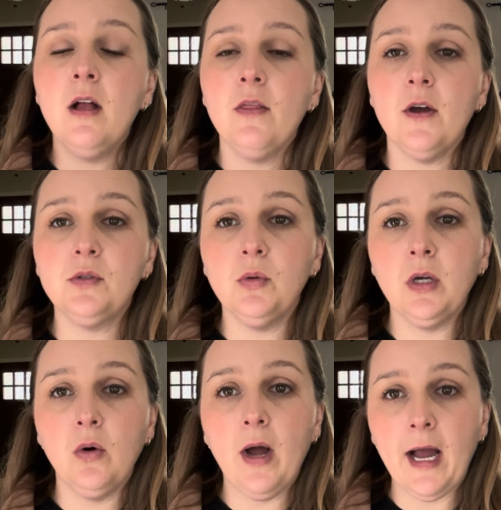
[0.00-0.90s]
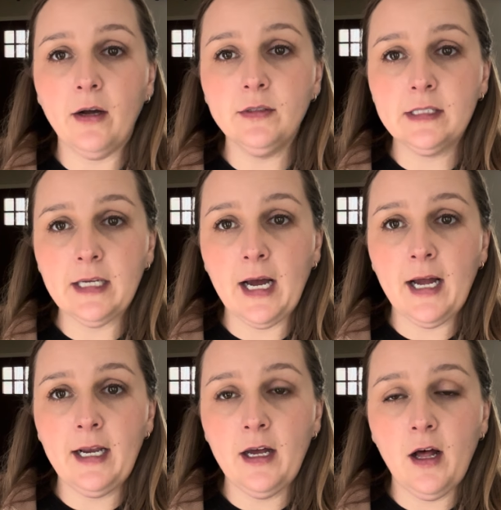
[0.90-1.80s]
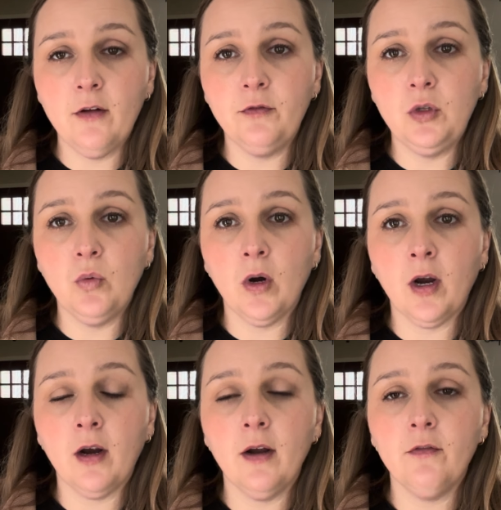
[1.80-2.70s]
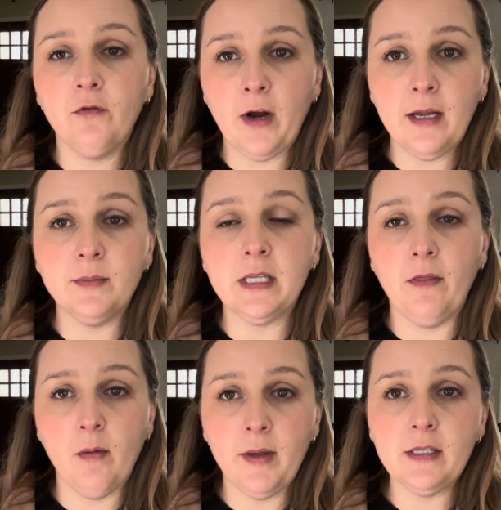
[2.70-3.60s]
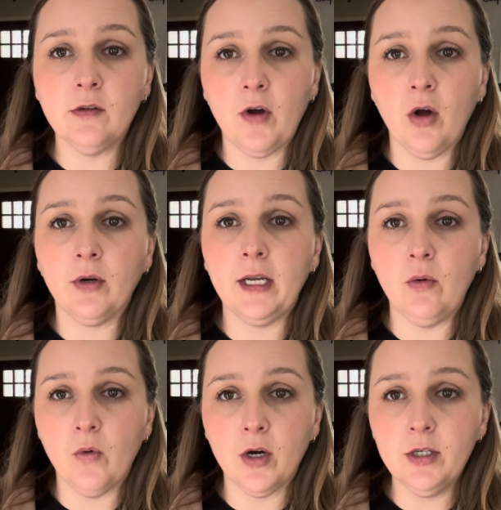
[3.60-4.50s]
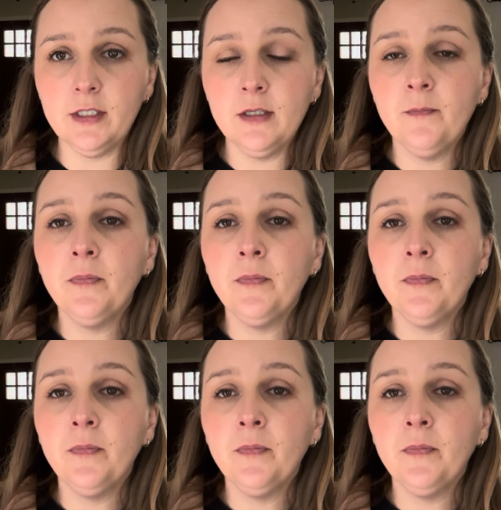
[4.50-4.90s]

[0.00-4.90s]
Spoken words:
Those will go outside of your frames that the bees have already worked,